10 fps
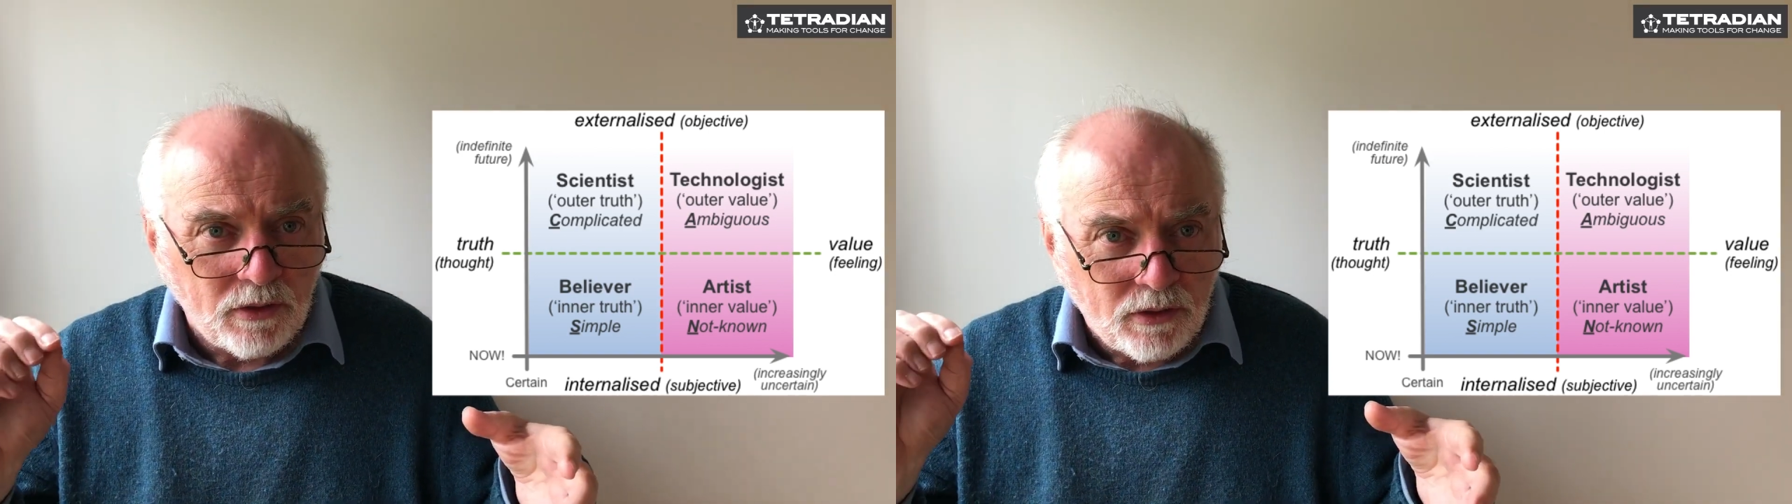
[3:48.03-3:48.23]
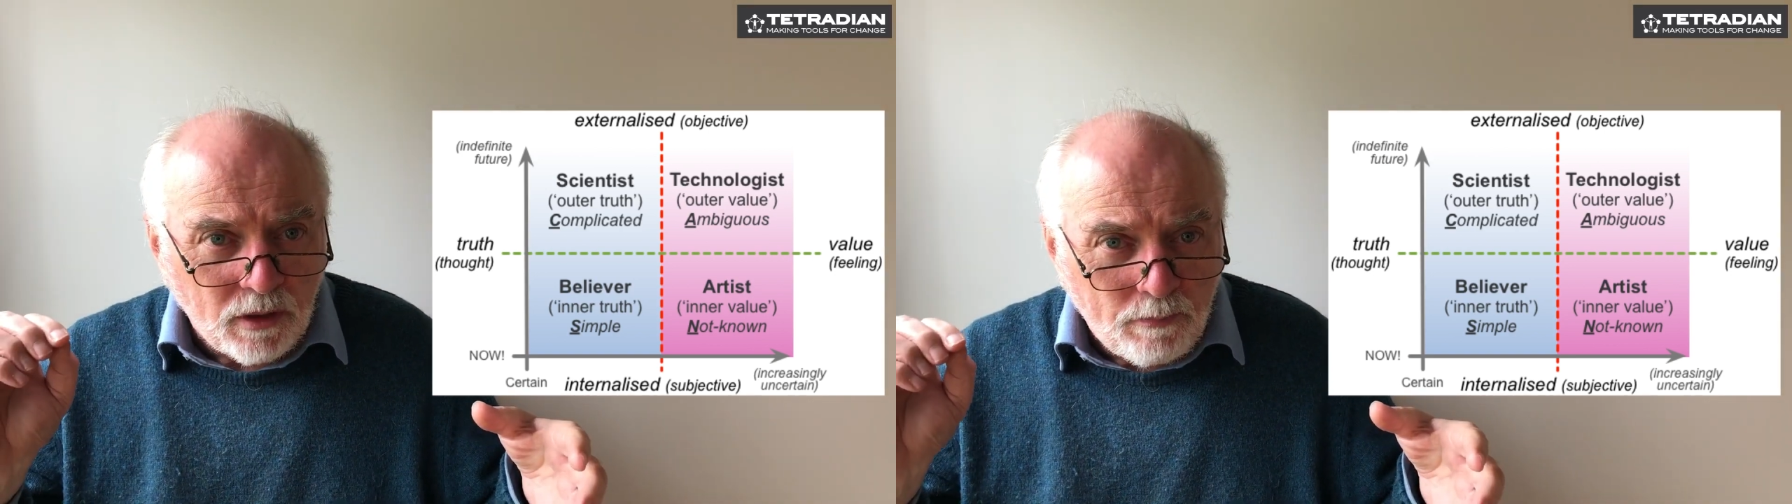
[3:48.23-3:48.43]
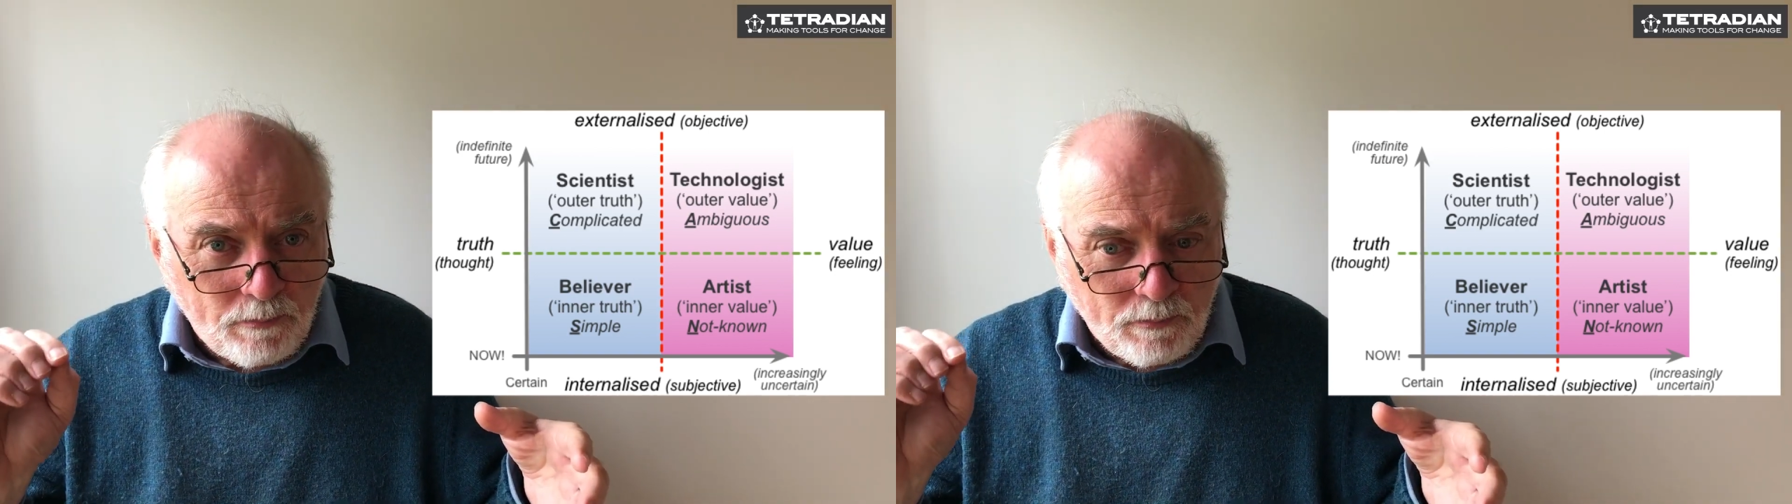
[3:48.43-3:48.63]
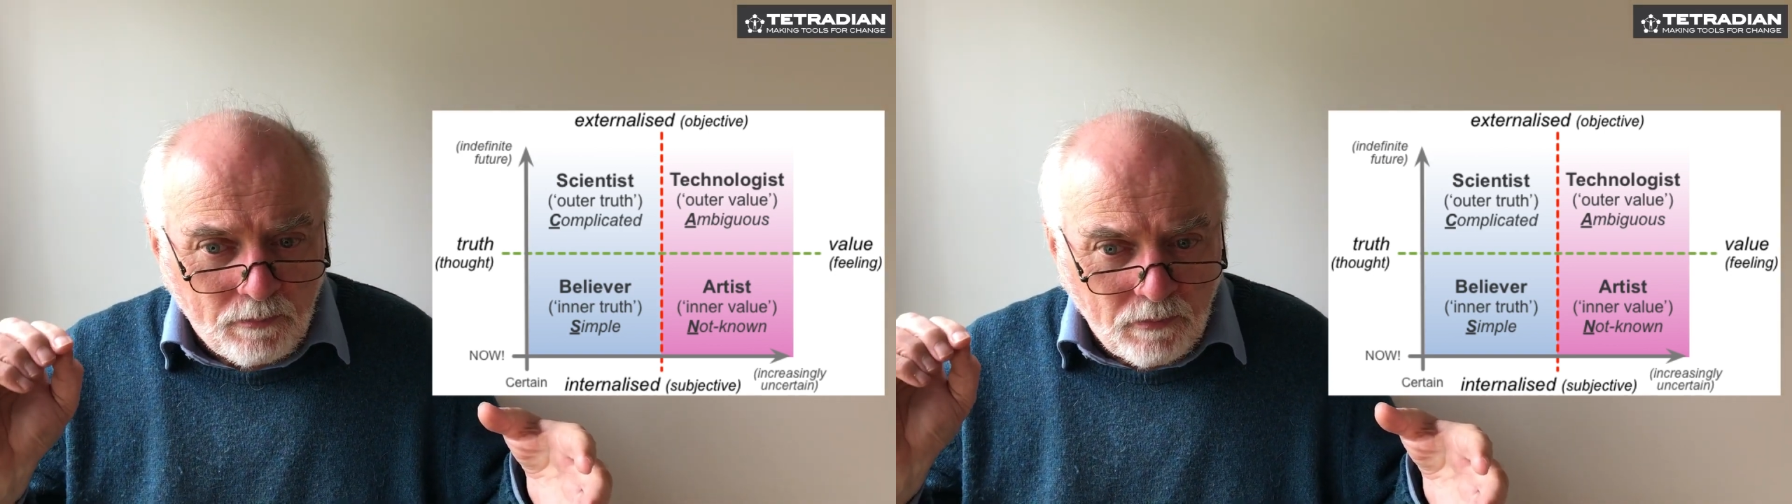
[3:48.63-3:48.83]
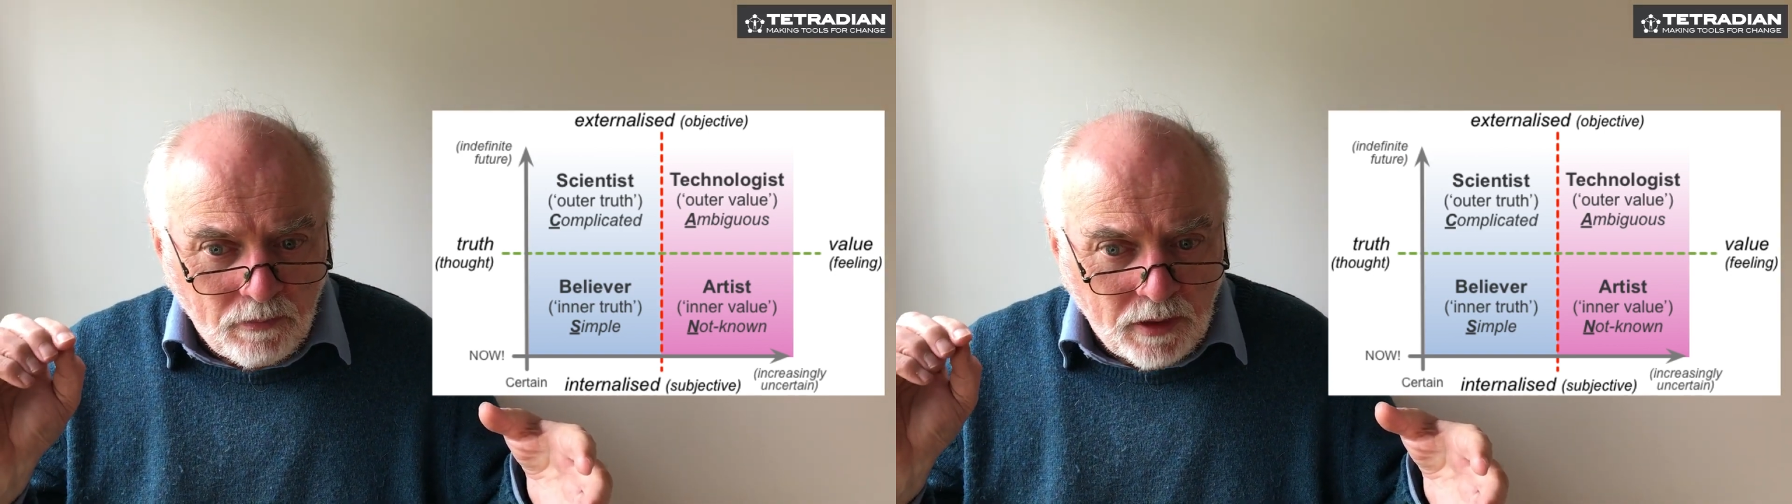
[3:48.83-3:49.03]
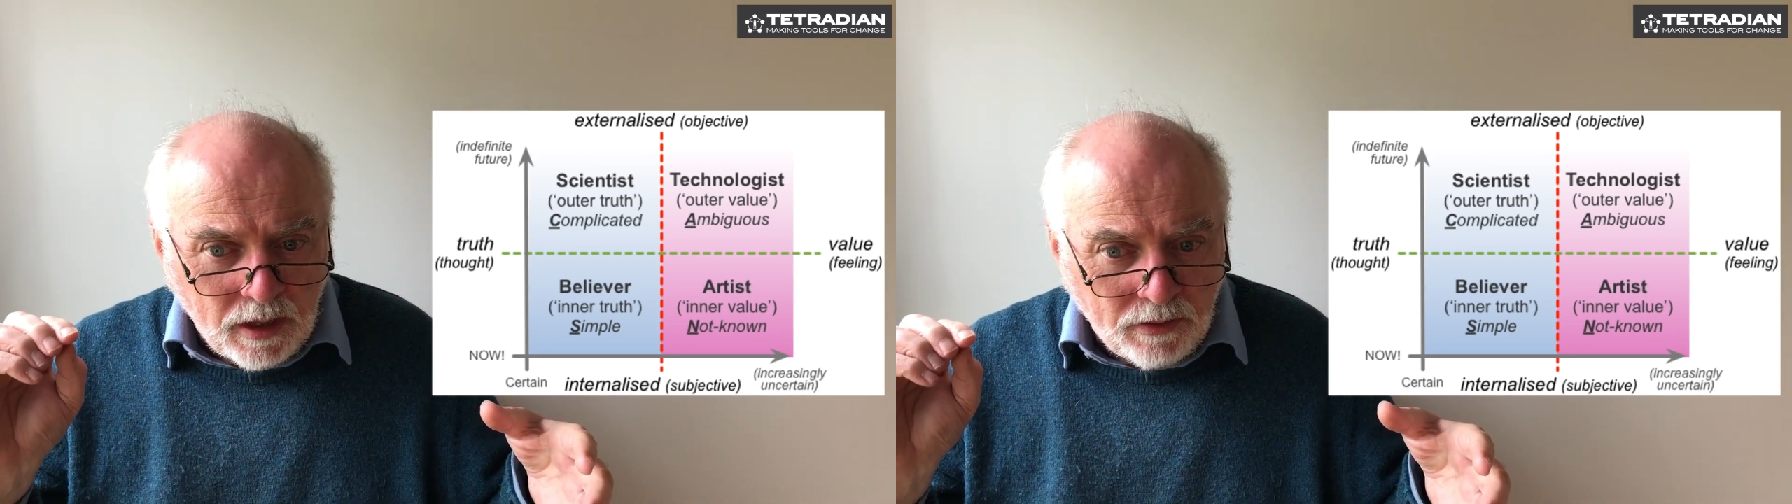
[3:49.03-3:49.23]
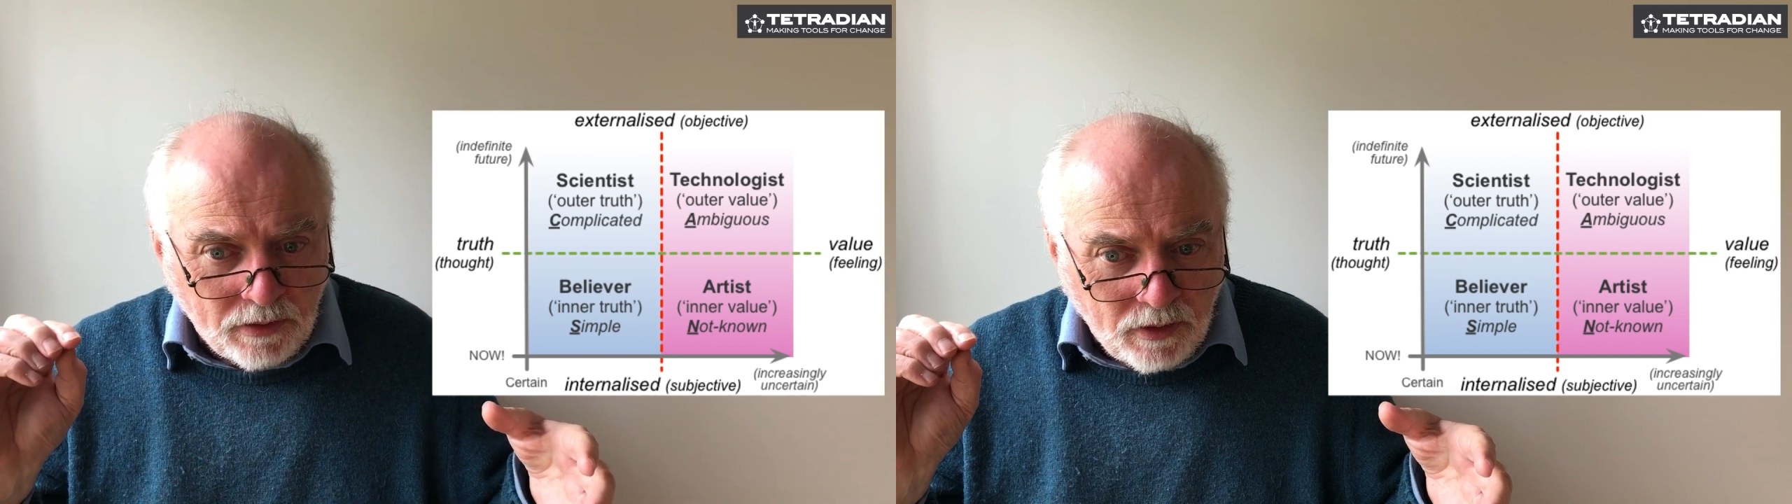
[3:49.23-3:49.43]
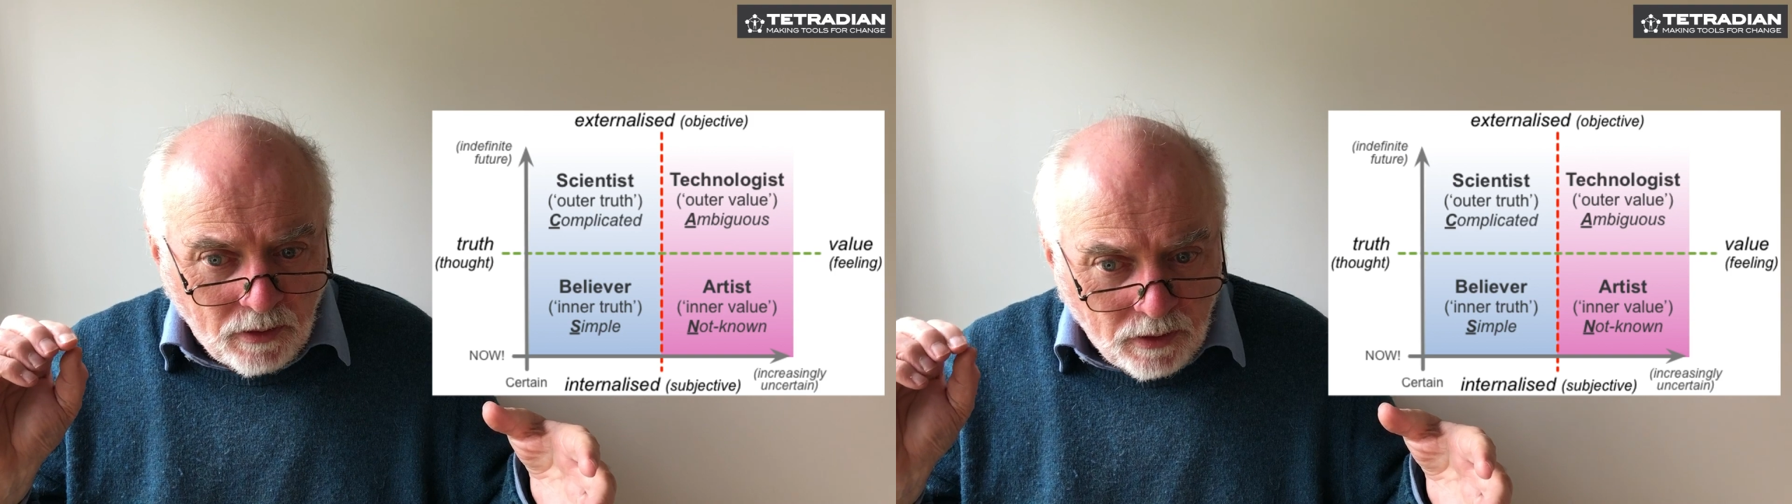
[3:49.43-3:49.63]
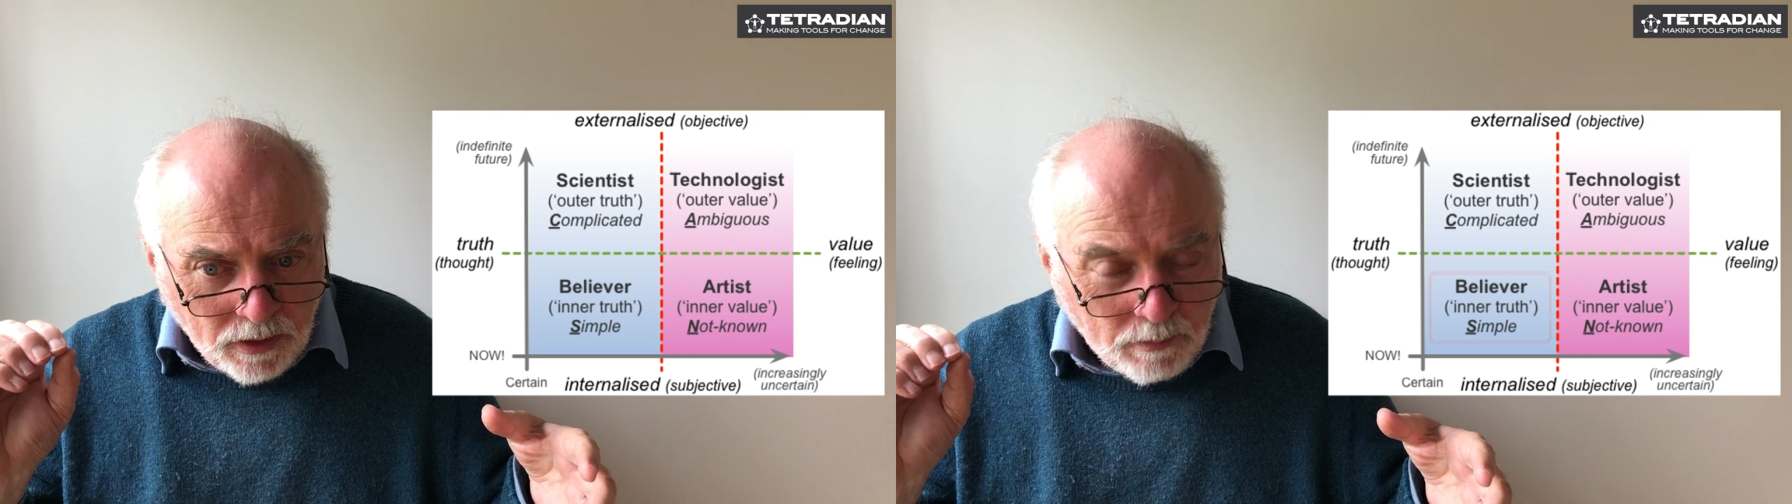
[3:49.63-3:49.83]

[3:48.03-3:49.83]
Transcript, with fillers: the, the, the